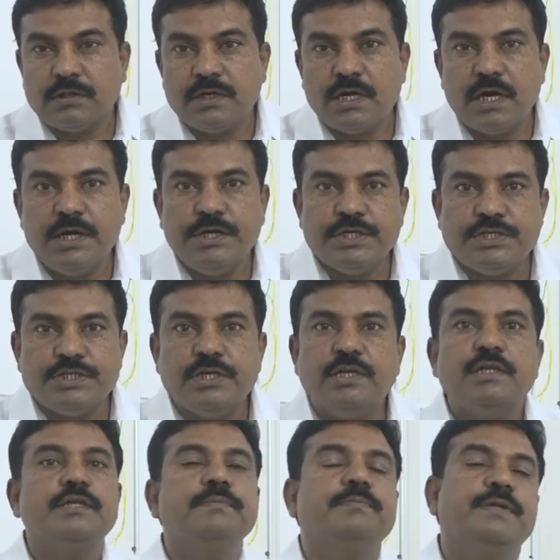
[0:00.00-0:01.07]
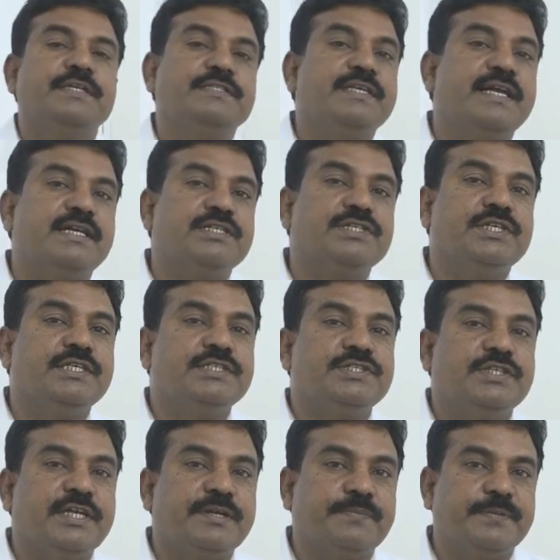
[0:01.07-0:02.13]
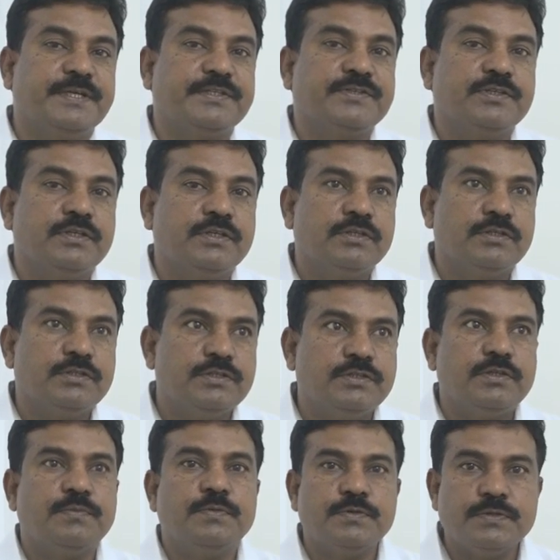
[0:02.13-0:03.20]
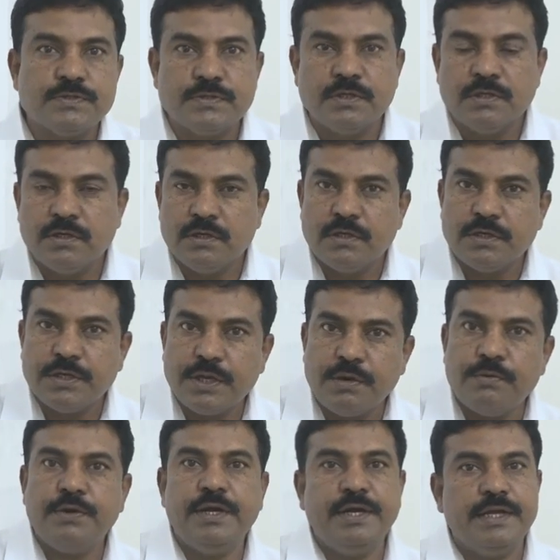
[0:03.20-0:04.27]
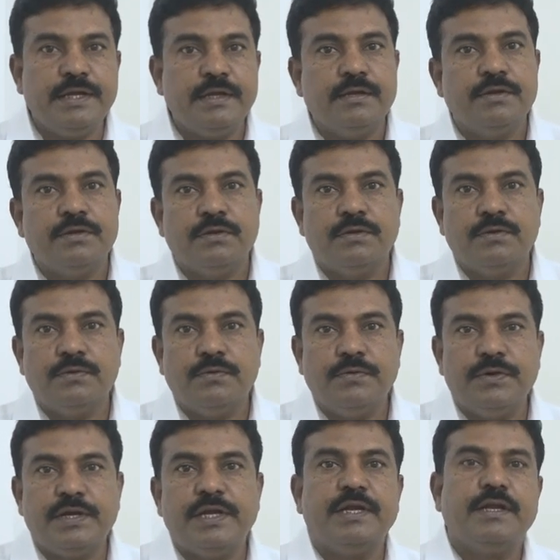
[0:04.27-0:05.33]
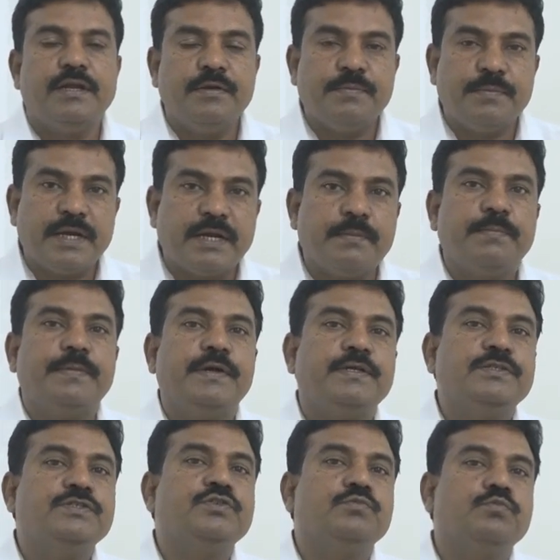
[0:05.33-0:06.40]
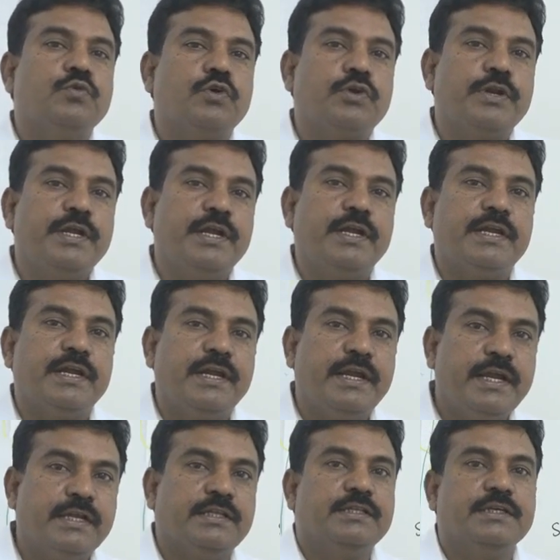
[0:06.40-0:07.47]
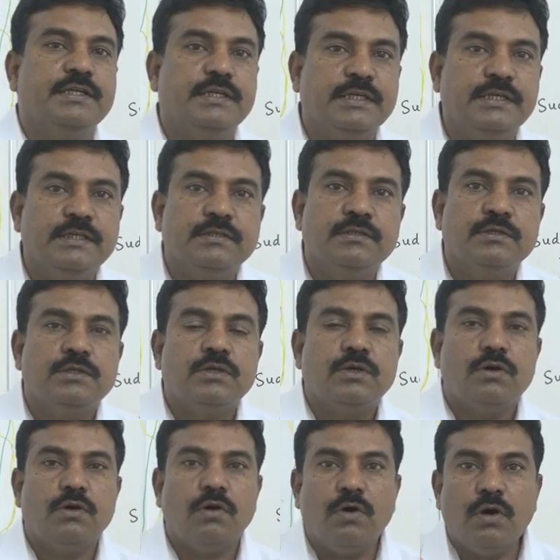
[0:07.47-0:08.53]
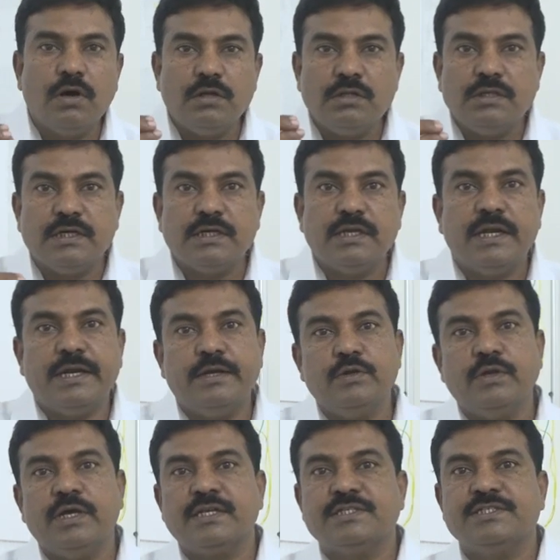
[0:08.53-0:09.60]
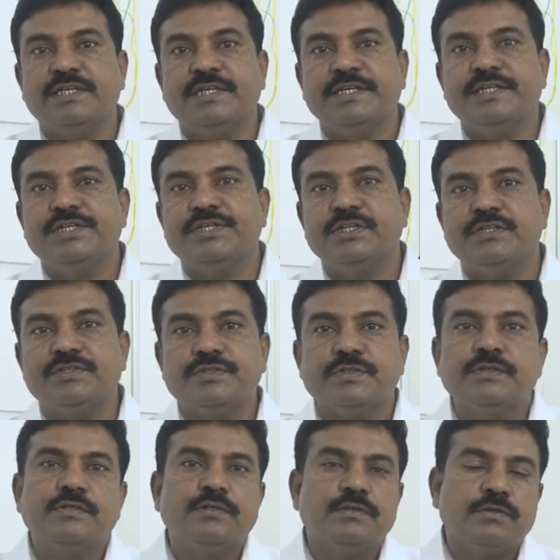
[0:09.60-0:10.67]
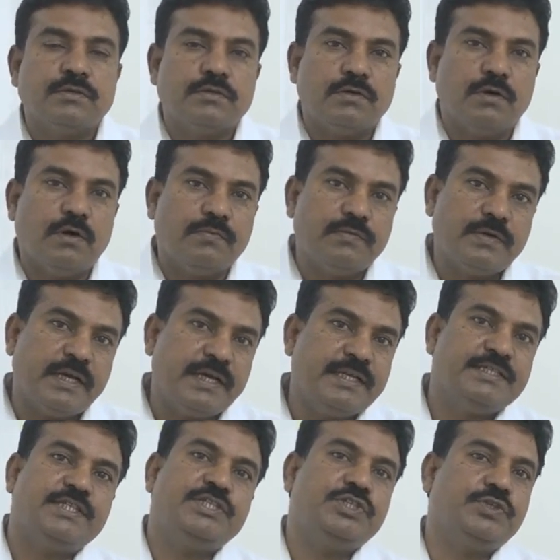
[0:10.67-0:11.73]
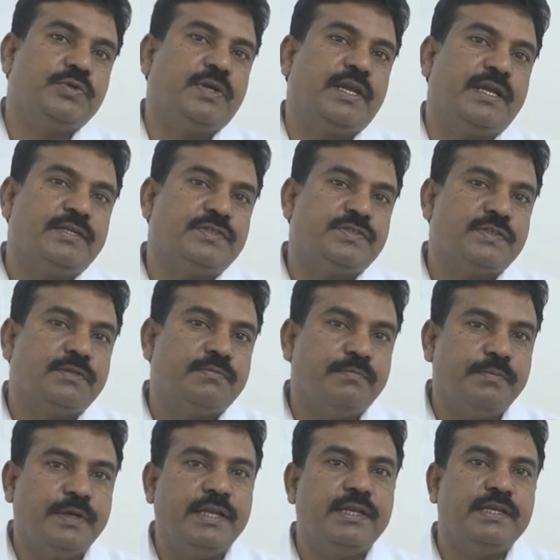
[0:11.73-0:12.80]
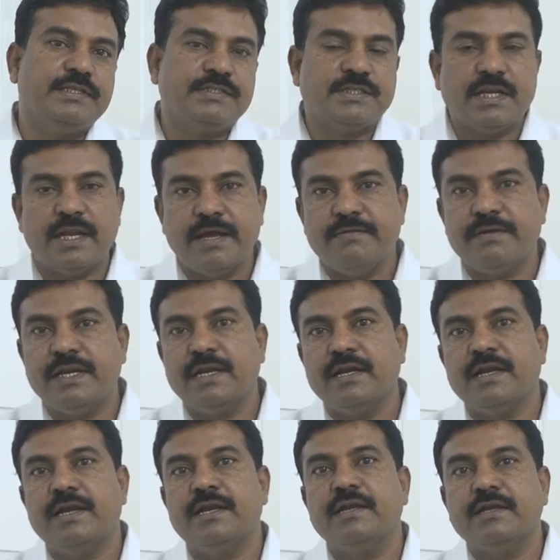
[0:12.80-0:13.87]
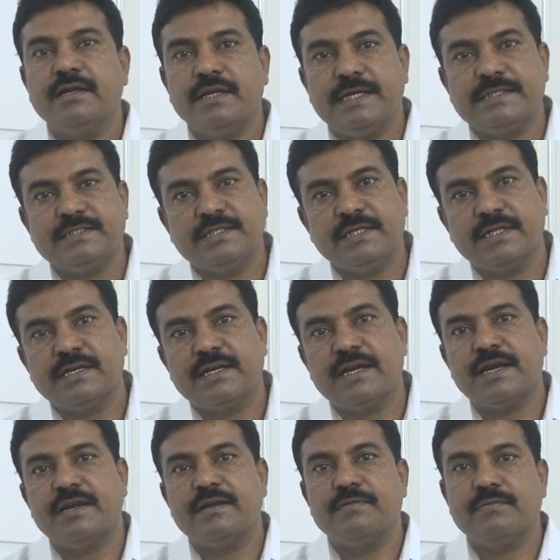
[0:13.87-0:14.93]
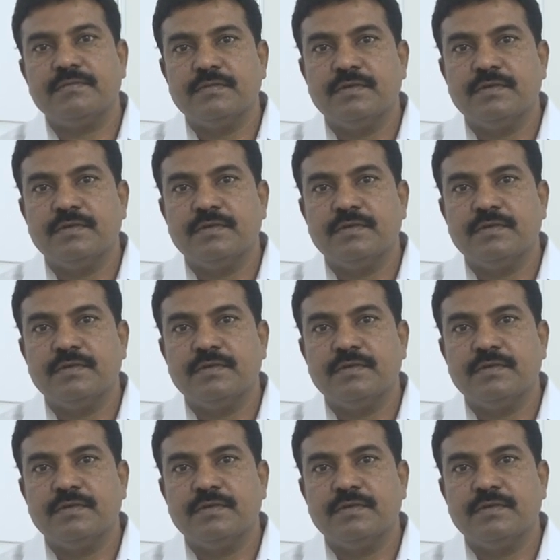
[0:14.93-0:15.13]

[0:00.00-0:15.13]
conditional reflex action is take place. Suppose every day we taking breakfast morning at 8:30. All the glandular secretions of digestive glands, mainly salivary gland, gastric gland,